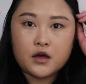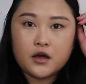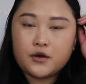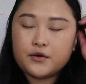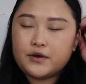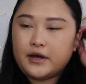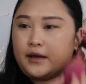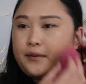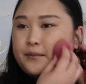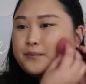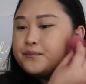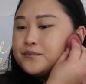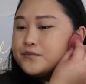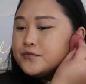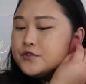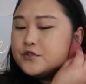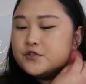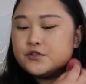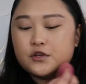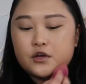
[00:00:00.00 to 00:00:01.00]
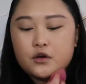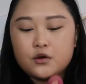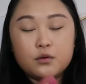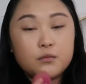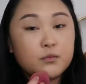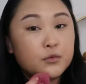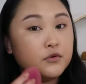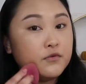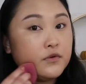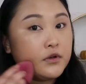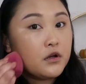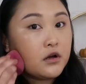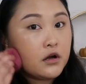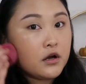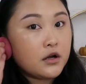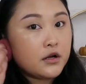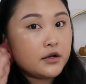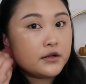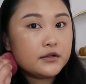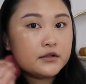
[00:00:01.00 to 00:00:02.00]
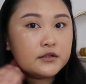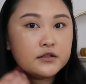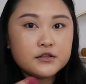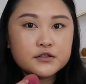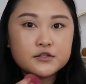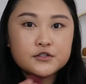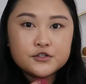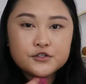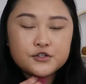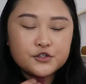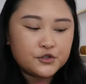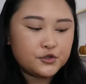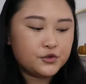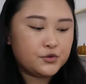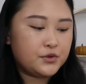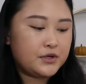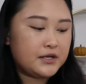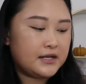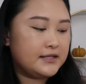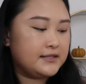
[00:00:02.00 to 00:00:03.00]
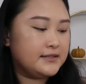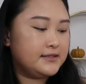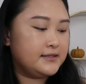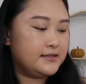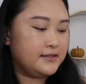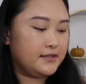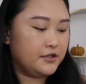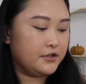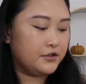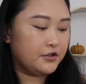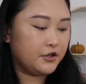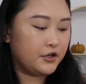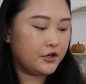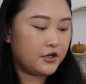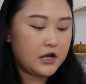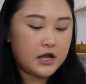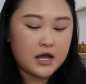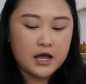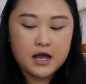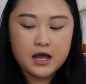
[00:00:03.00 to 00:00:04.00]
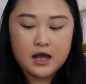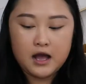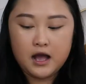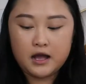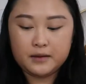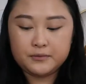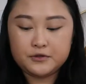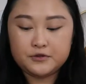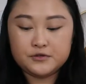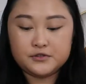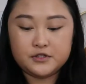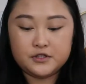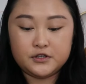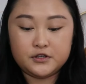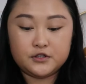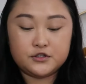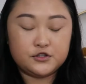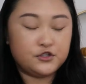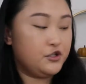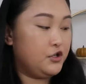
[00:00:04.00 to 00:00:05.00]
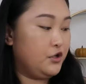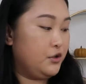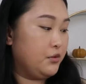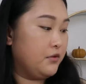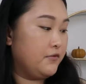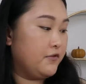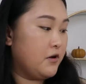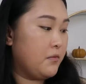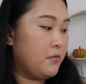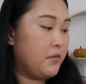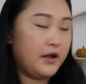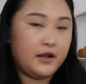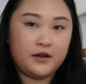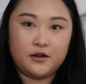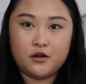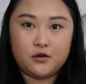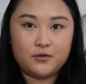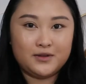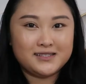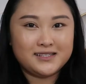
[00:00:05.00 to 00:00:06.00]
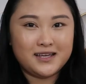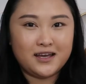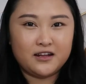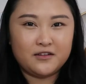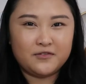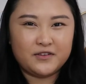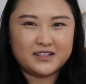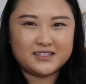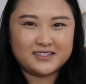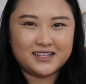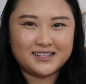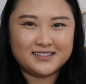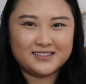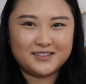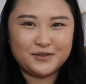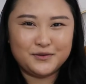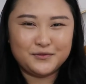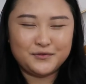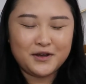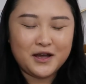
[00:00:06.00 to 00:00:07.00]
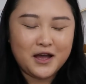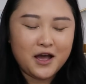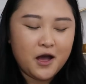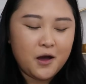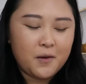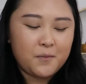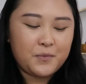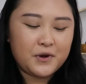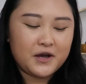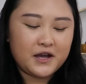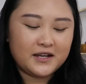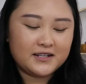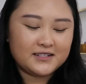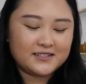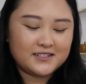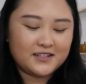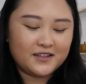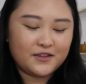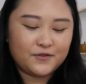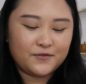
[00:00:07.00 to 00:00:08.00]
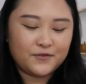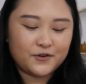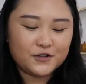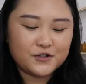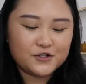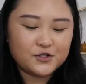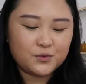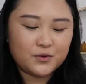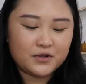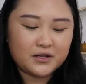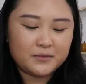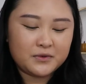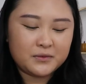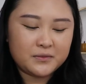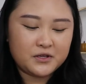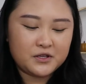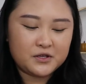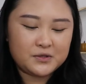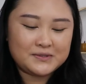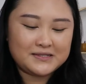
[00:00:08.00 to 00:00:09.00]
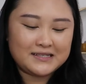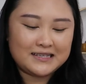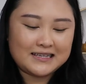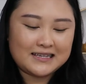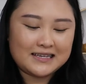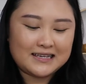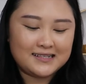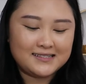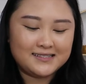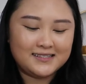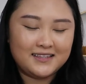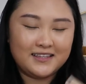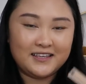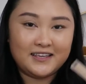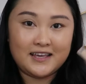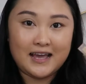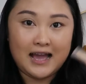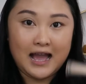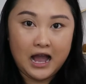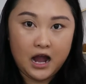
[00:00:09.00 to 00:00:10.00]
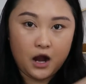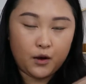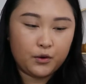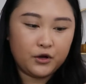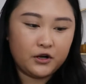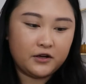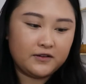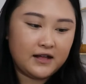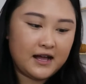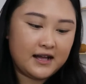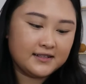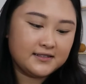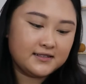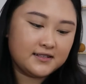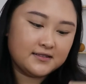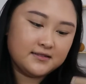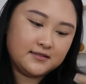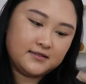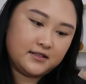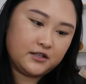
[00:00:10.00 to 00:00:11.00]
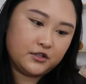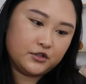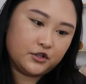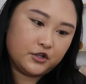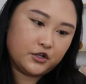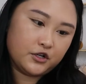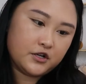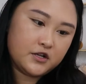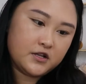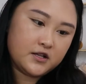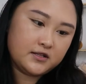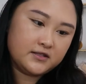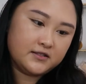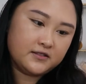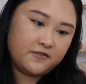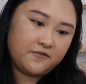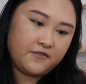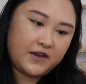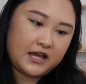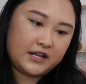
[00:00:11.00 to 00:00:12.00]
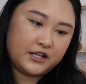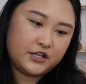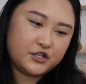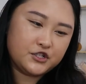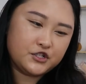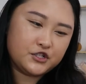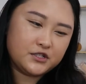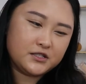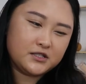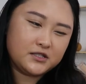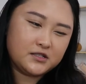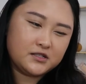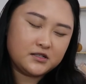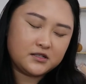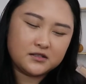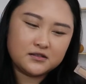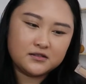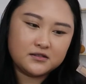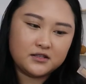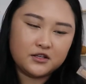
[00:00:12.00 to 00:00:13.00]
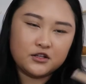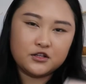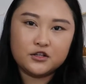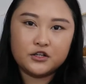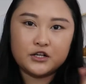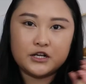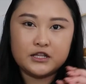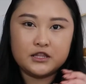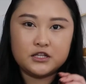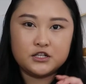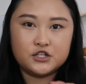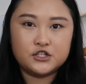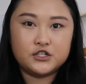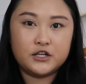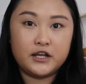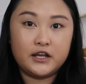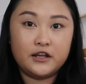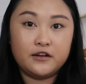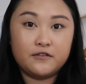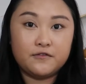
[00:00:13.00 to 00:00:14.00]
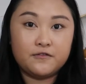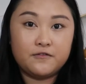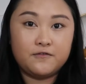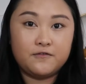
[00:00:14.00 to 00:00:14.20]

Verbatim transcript: Okay, so moving on to concealer. I'm using two of them. I know it's kind of excessive, but the first one I'm going to be using is the Hourglass concealer. It's the Vanish Concealer in the shade